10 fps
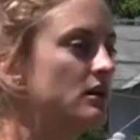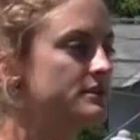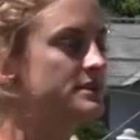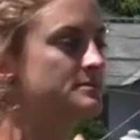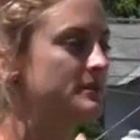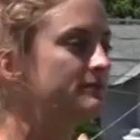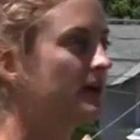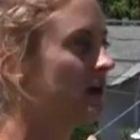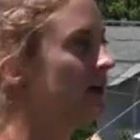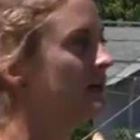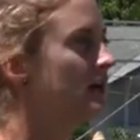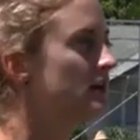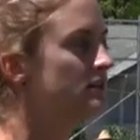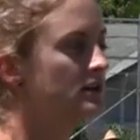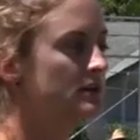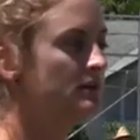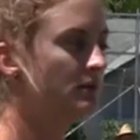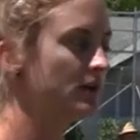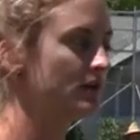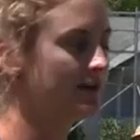oh, this has been fun. You know, I
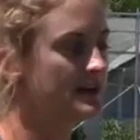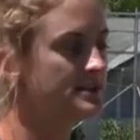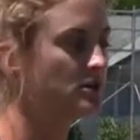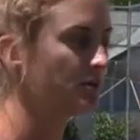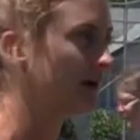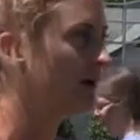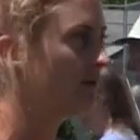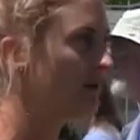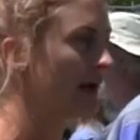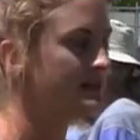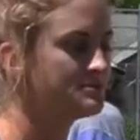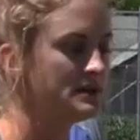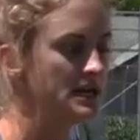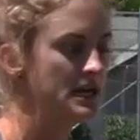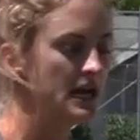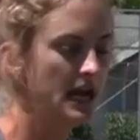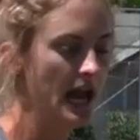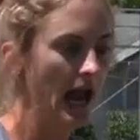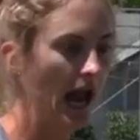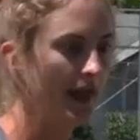wonder if Kaci or Brittany will catch me.
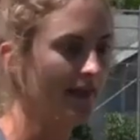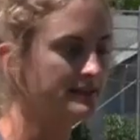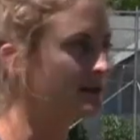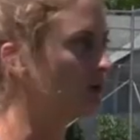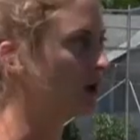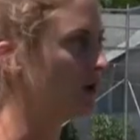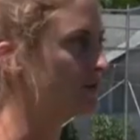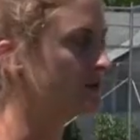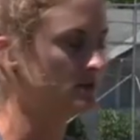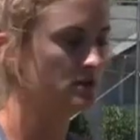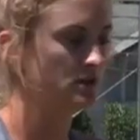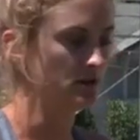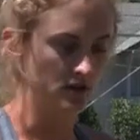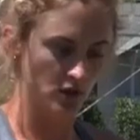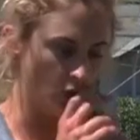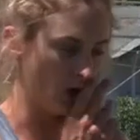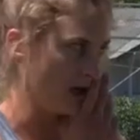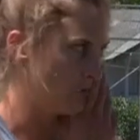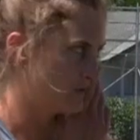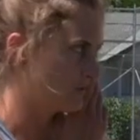And then someone goes,
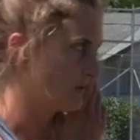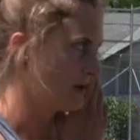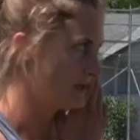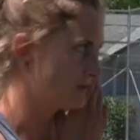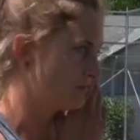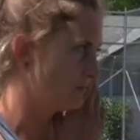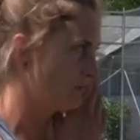Courtney was three minutes